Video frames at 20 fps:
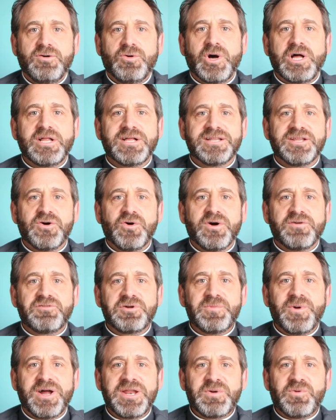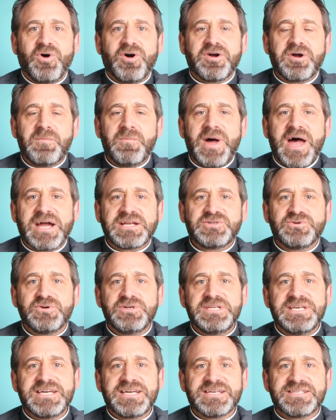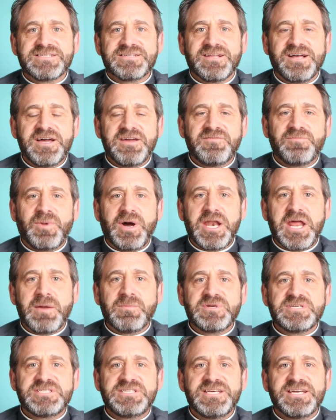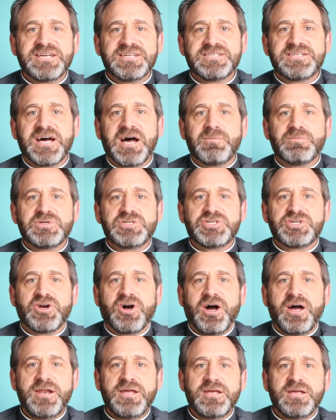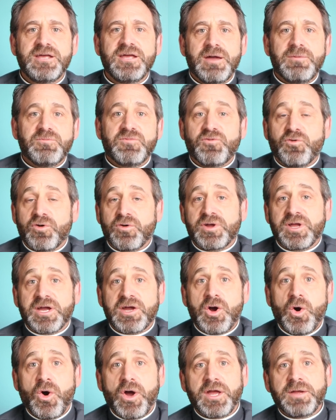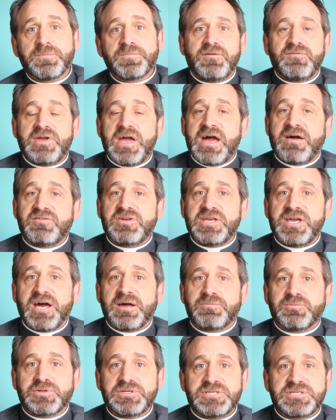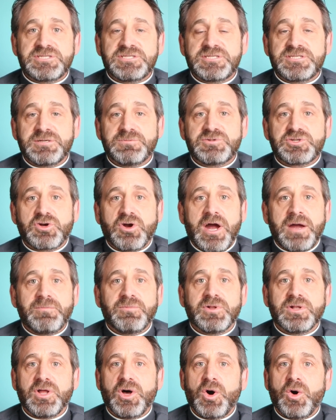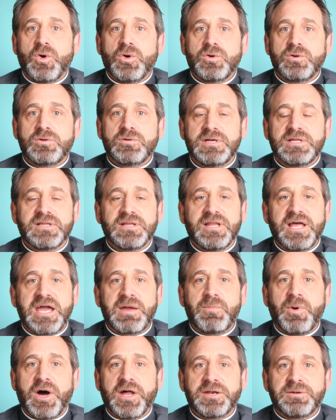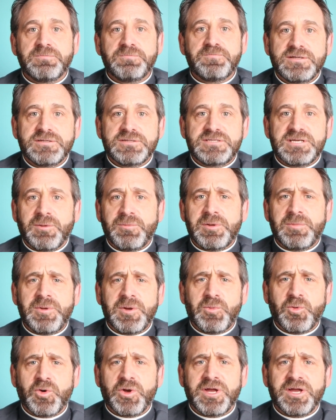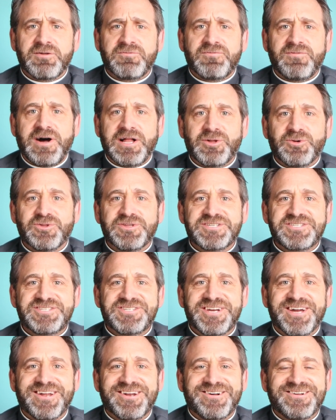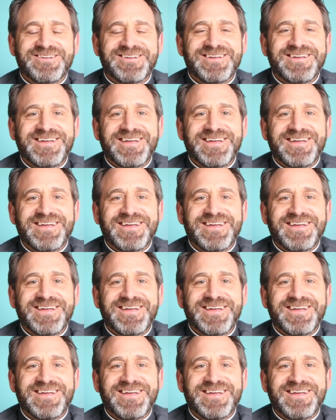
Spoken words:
Well, hello everybody. Welcome back to A Deacon's Life. My name is Deacon MacLeod. And before we get going, if you haven't yet, please subscribe below, hit the like button, see how many people we can get following this channel.